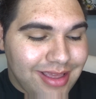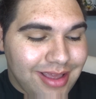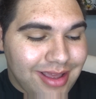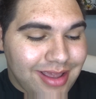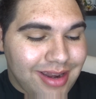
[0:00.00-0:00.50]

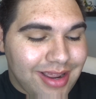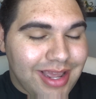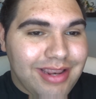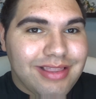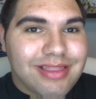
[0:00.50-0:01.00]
hun,
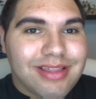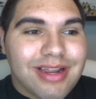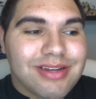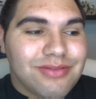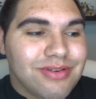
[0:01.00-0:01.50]
I
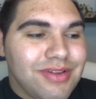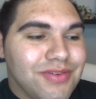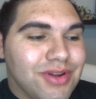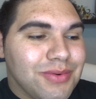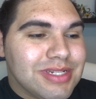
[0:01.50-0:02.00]
don't
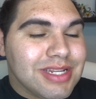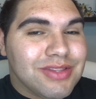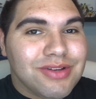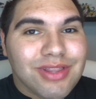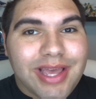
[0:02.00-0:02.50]
even know what it's gonna
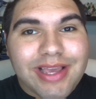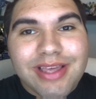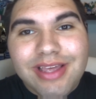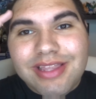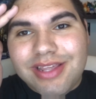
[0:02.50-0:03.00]
look like.
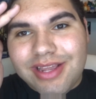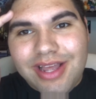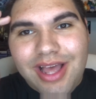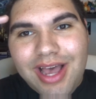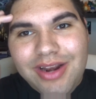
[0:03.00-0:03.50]
Like,
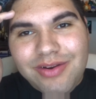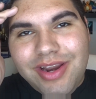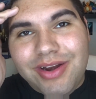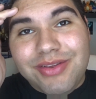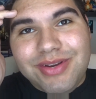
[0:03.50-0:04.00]
I don't
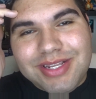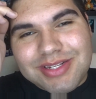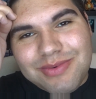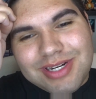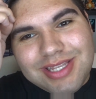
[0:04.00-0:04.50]
care. You need to
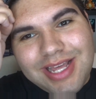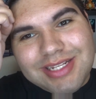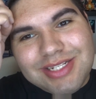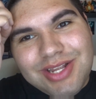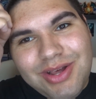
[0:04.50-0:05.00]
swatch that.
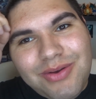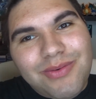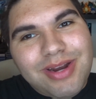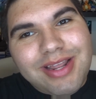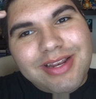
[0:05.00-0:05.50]
So
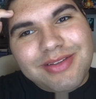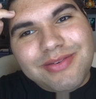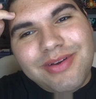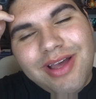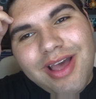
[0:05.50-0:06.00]
what did I
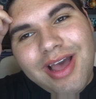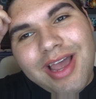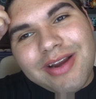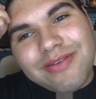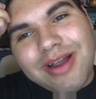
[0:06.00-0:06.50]
do?
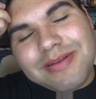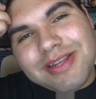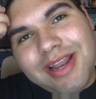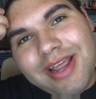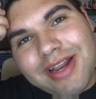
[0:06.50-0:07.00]
I grabbed
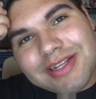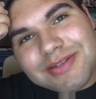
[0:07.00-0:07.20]
it and I